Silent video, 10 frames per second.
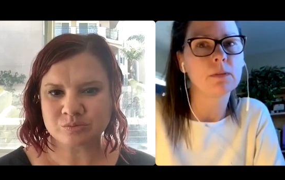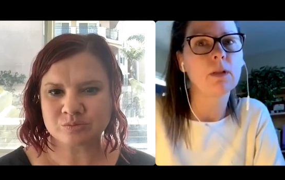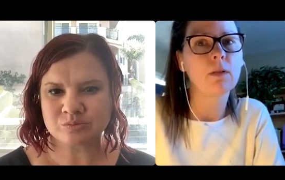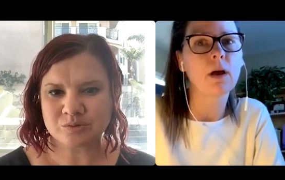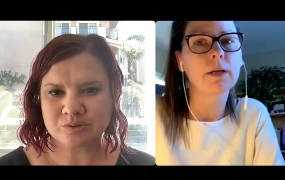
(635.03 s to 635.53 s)
Speaker 1: a
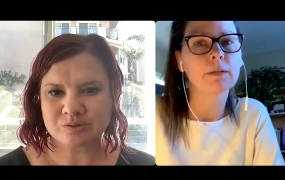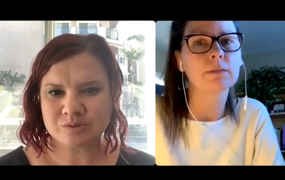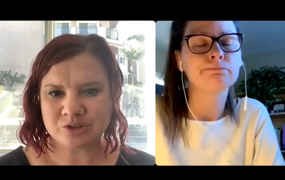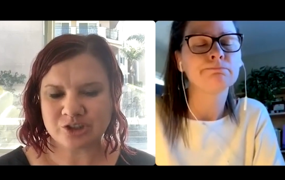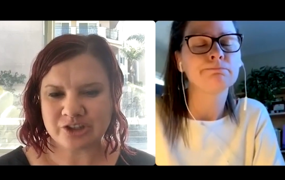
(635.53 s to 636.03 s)
lot.
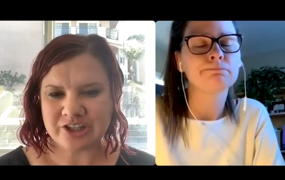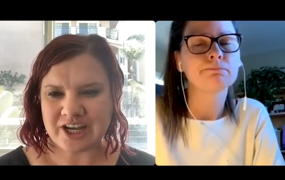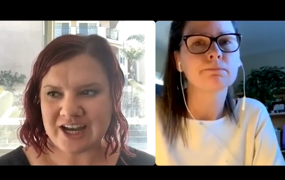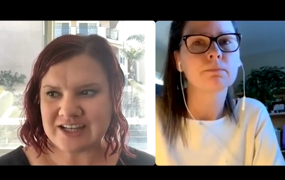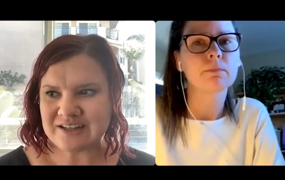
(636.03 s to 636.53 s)

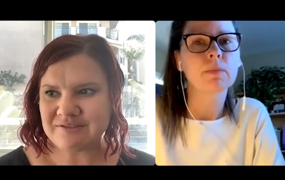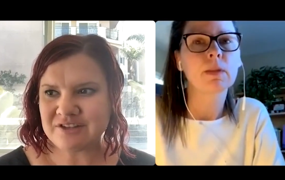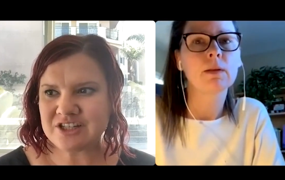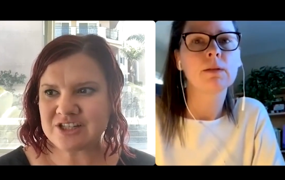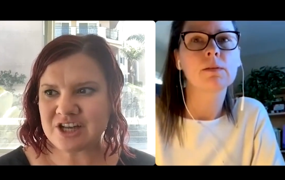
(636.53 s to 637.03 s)
Speaker 2: Yeah, I
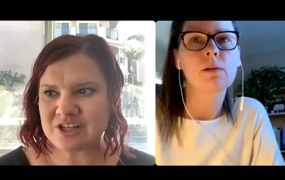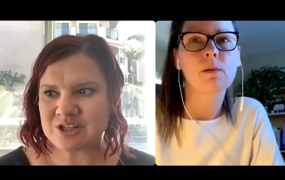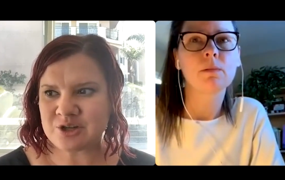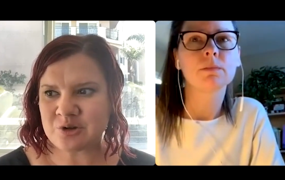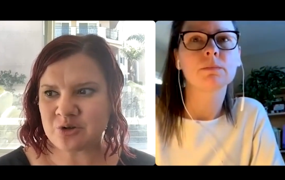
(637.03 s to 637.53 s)
definitely saw
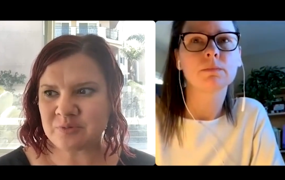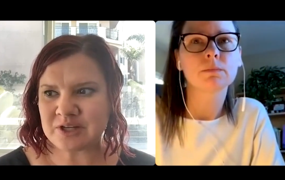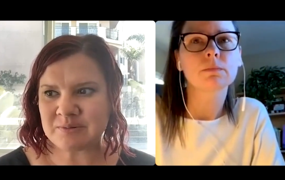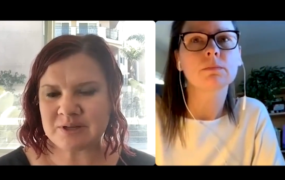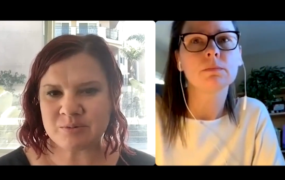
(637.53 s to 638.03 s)
so
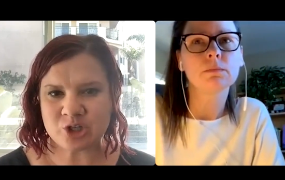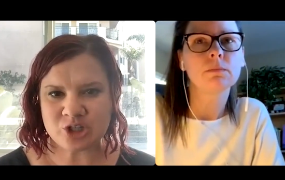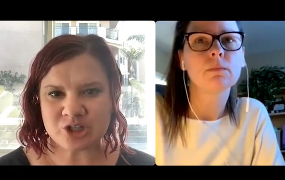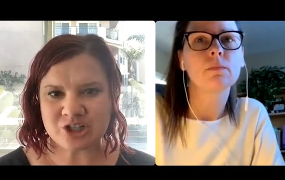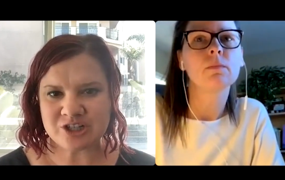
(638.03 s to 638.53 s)
many
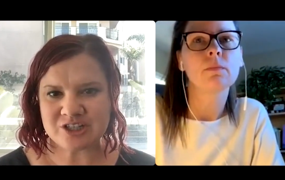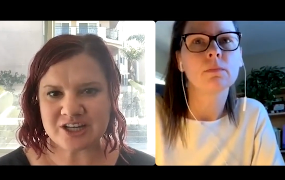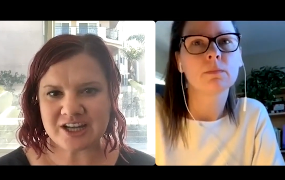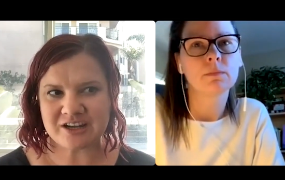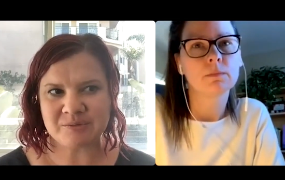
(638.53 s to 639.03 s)
people turn
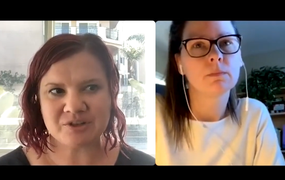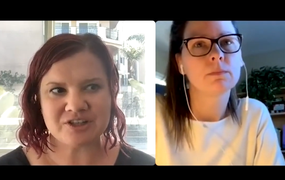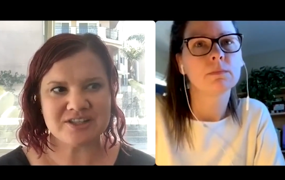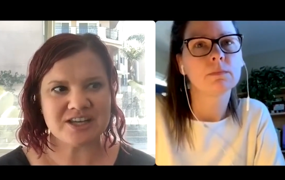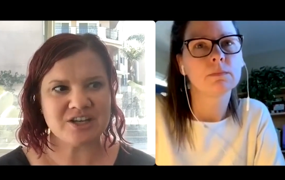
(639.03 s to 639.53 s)
to
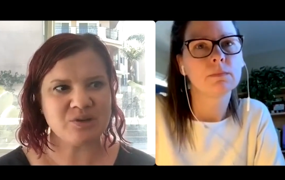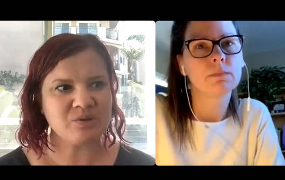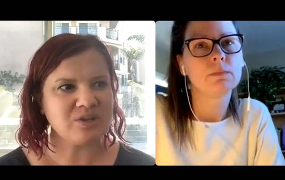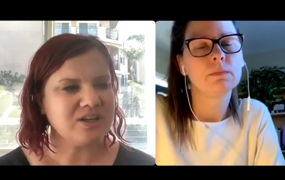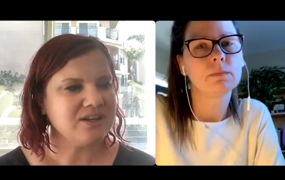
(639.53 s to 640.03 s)
animals. I
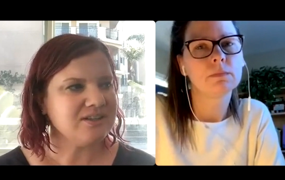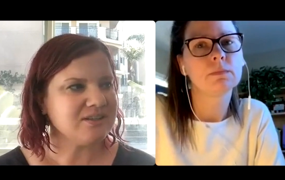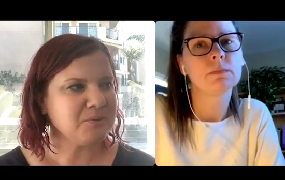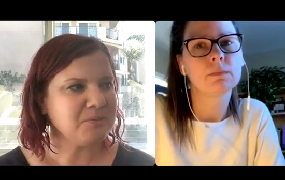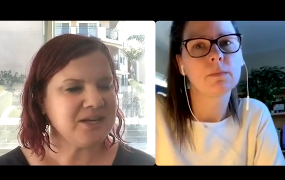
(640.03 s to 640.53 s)
know
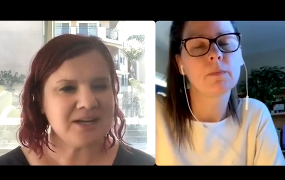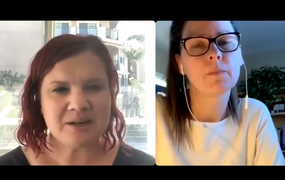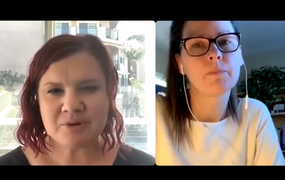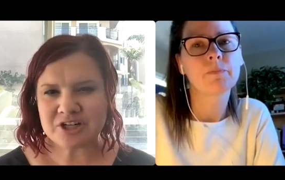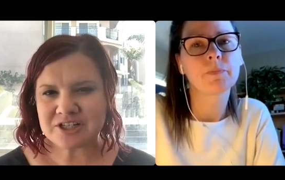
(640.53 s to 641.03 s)
some of my
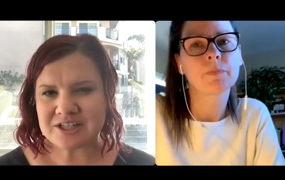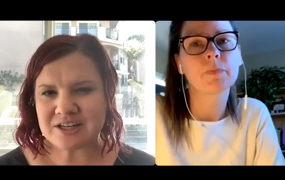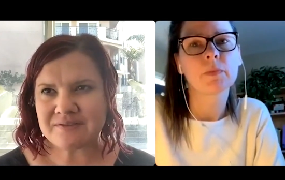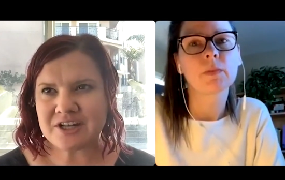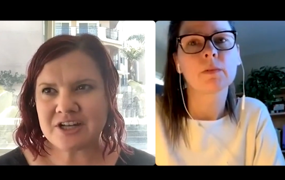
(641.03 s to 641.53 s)
neighbors
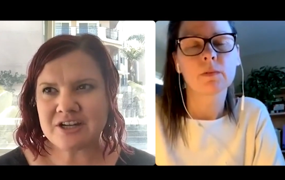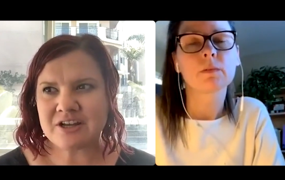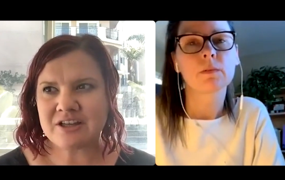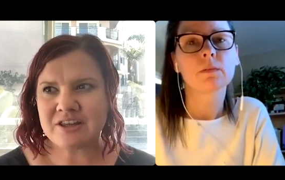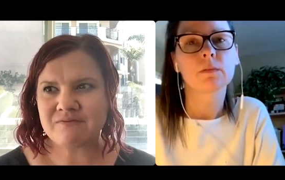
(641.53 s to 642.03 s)
even
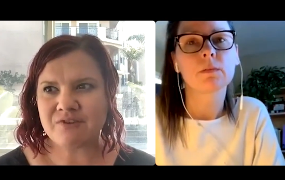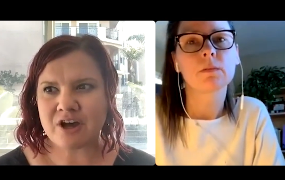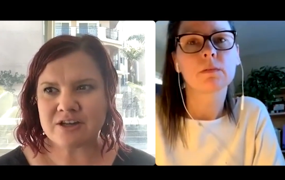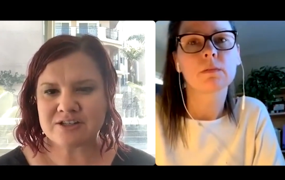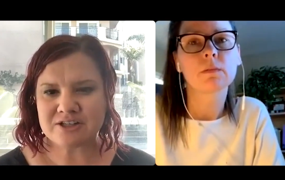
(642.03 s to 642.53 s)

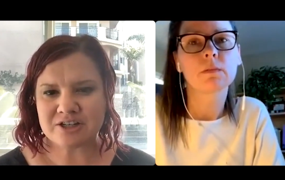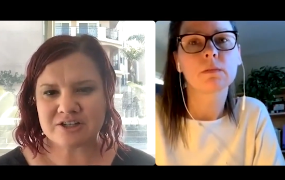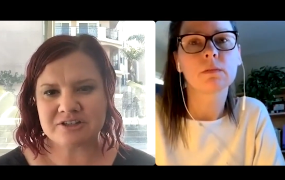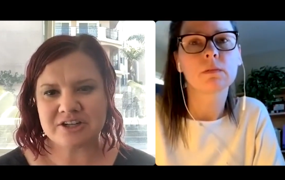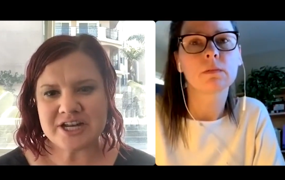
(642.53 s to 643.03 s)

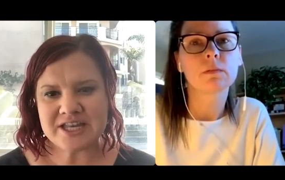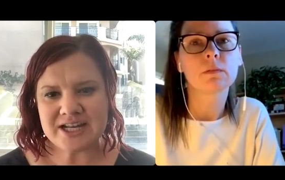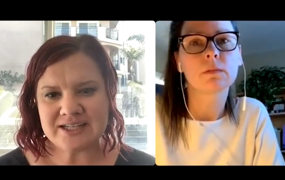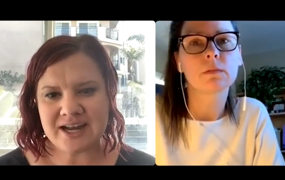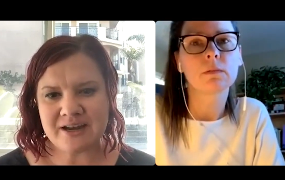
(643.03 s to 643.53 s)
fostered during
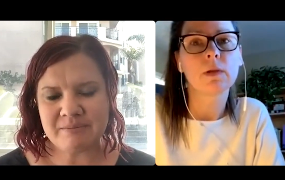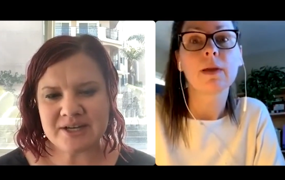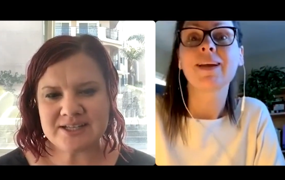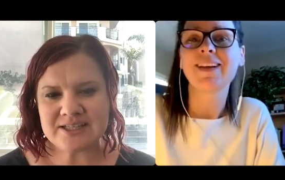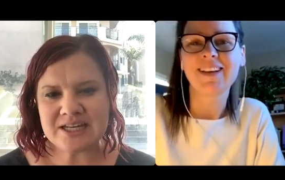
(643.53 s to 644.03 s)
that time
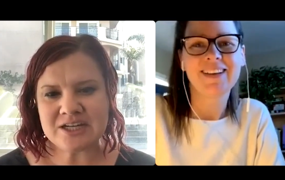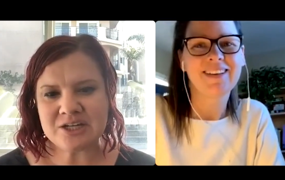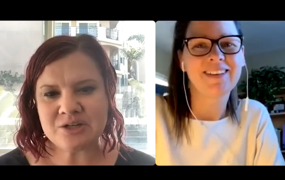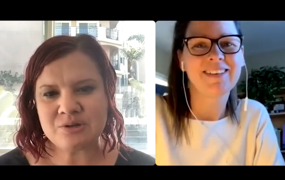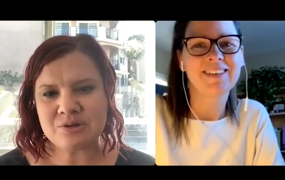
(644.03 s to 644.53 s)
because they
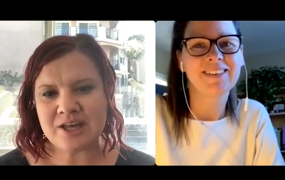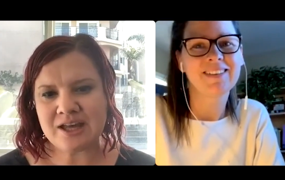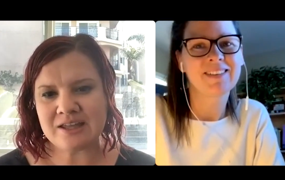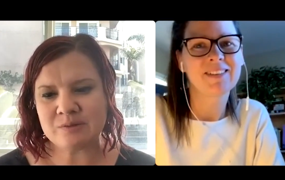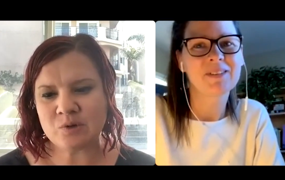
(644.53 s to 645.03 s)
mm. knew
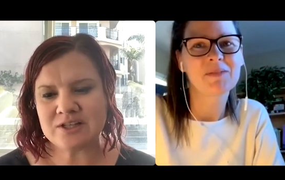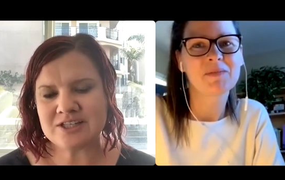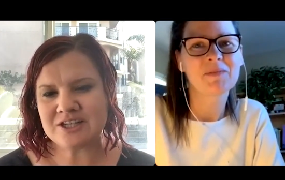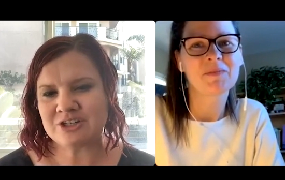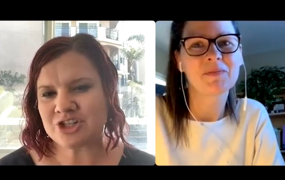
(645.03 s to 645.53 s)
that
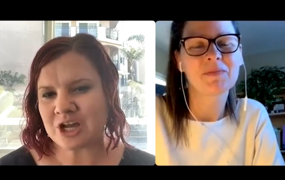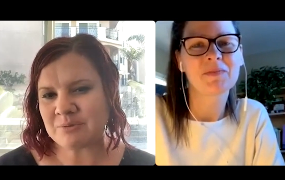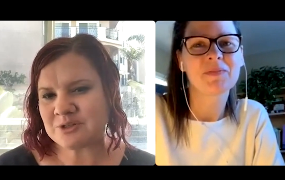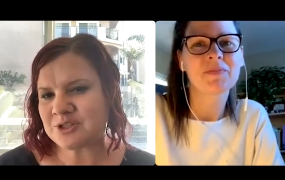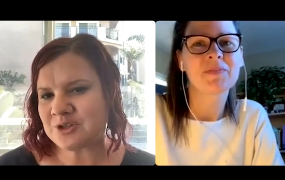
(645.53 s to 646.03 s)
once their job
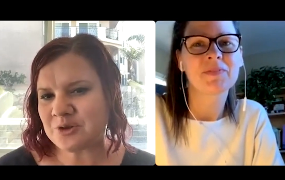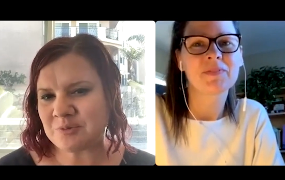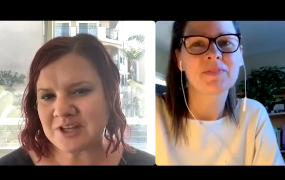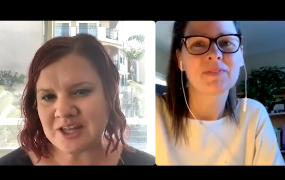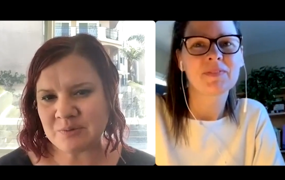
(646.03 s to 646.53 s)

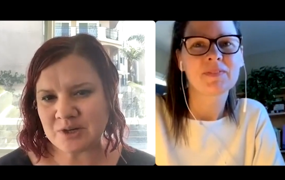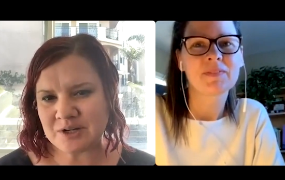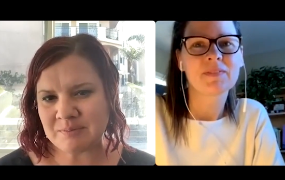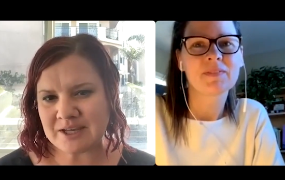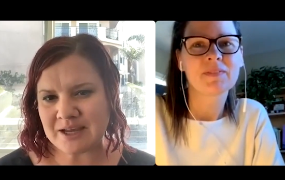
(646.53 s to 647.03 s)
resumed, they
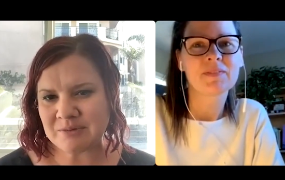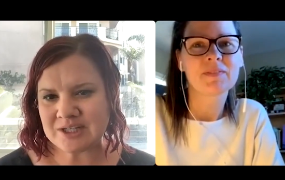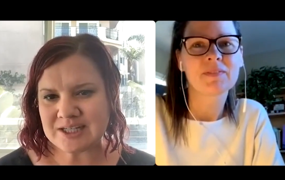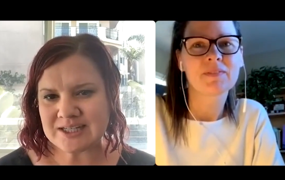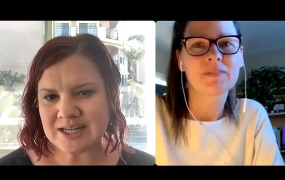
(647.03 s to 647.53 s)
wouldn't be able
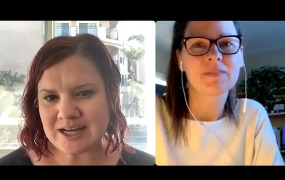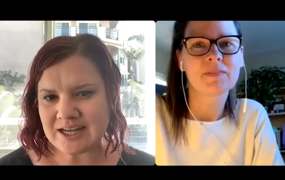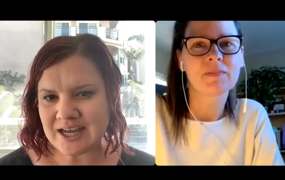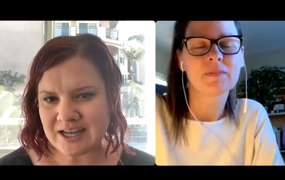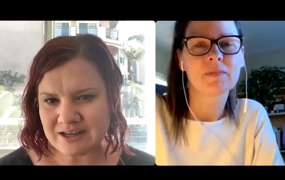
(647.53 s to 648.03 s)
to
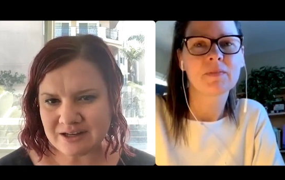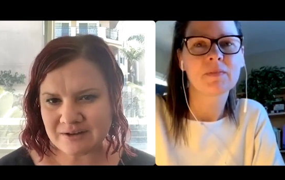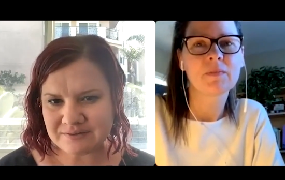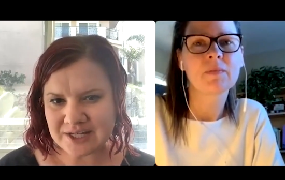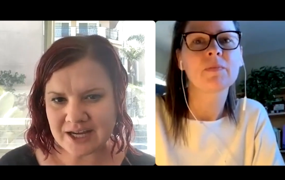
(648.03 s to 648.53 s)
dedicate
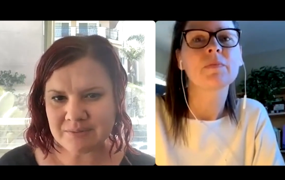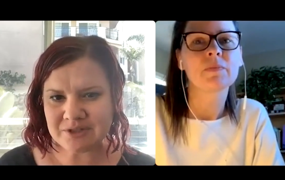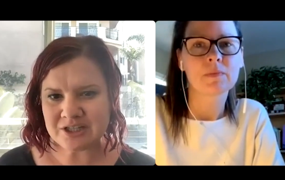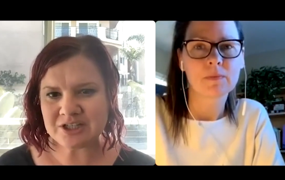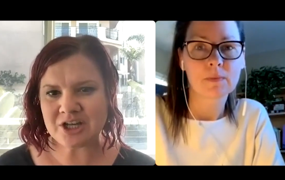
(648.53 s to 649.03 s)
enough time
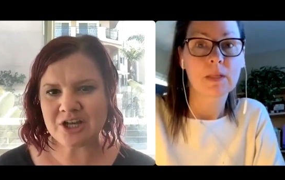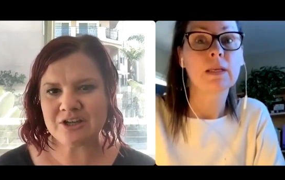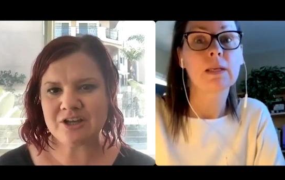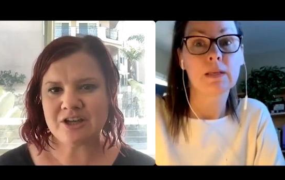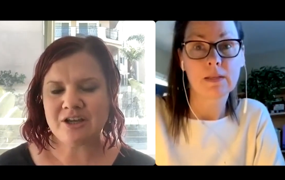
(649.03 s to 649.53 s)
to the
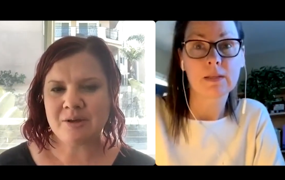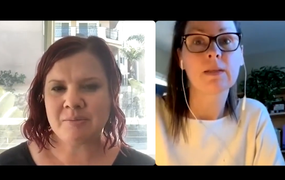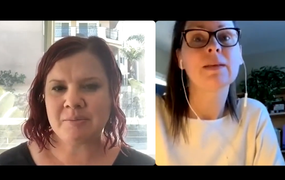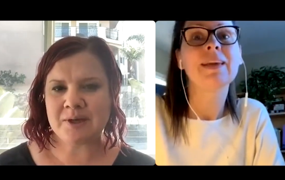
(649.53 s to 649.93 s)
dog. But